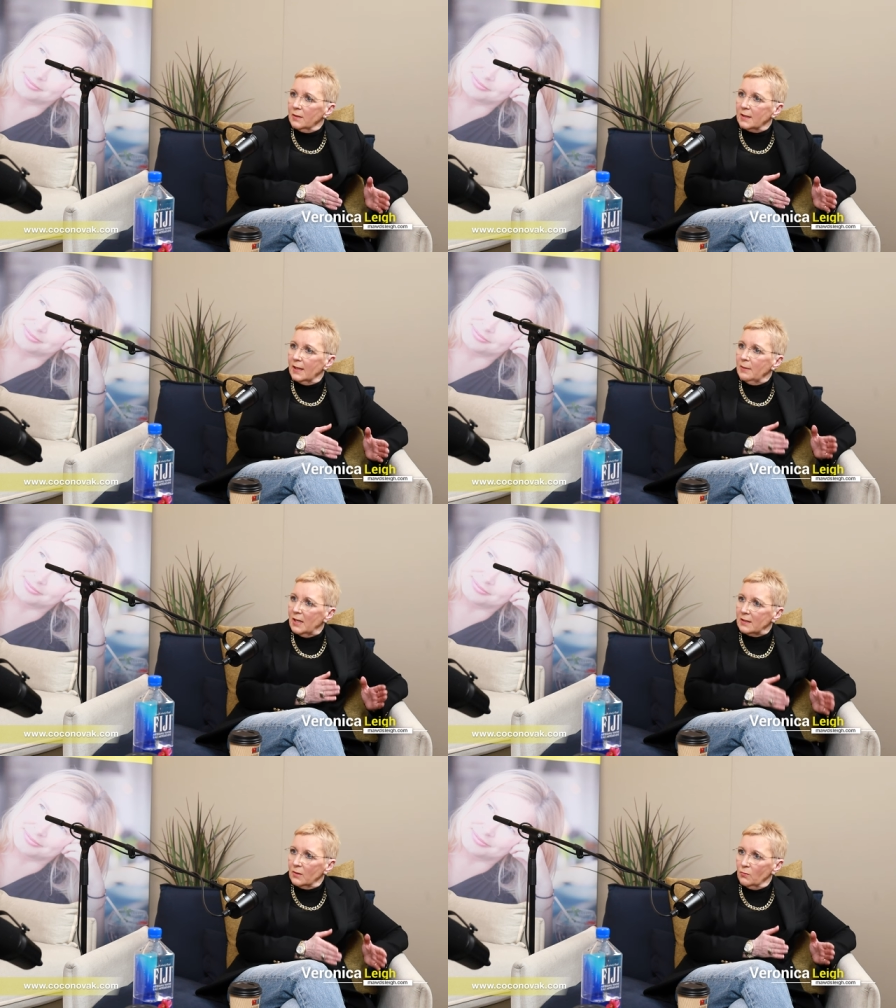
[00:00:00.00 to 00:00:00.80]
time I
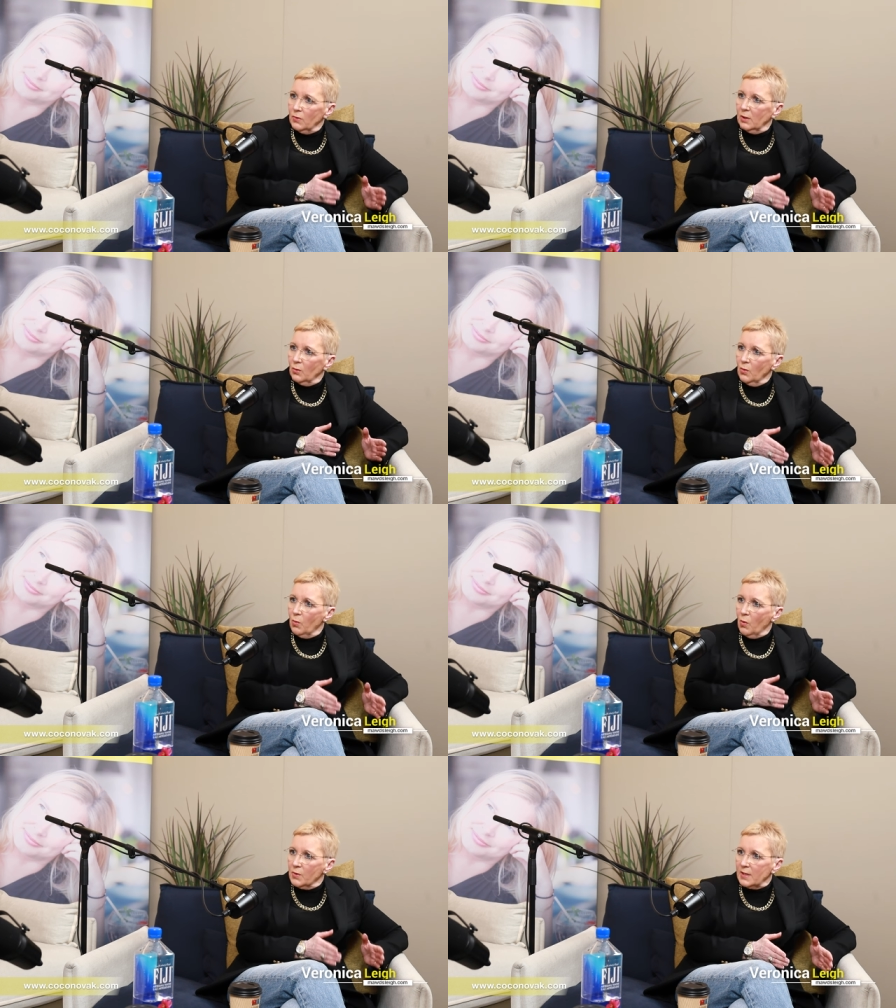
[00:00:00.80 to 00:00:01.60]
didn't really know
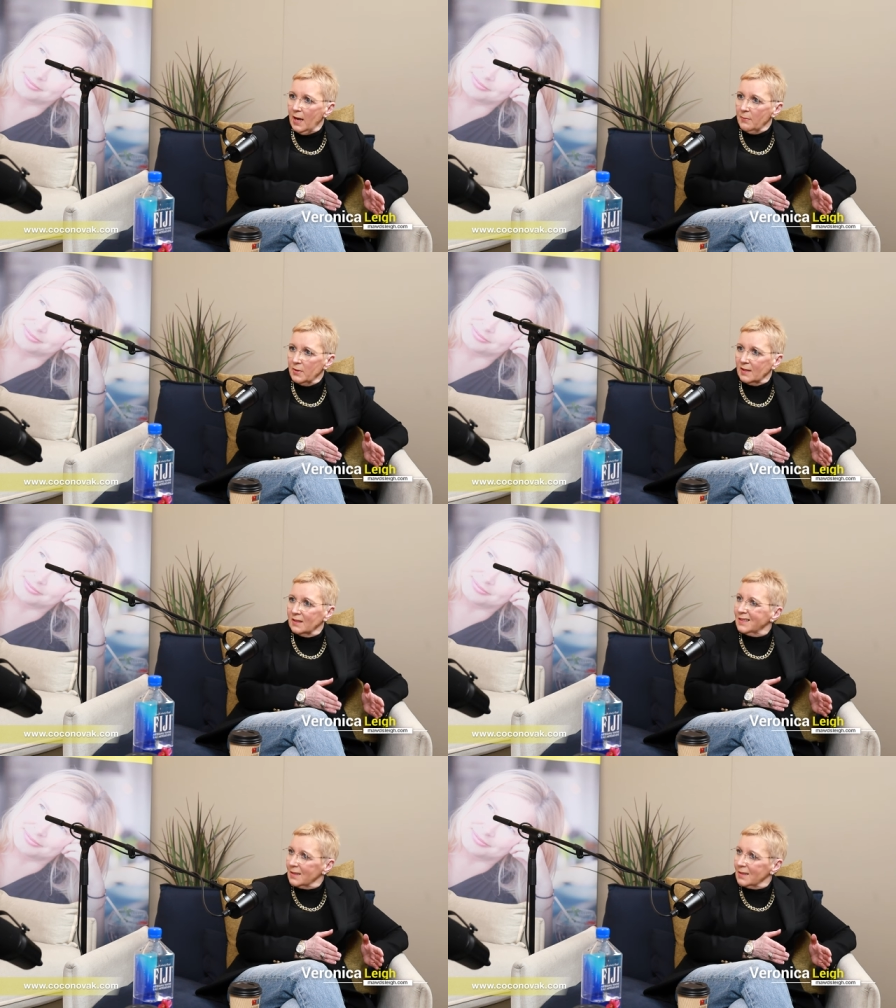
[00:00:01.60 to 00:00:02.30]
what was happening. Mm-hmm.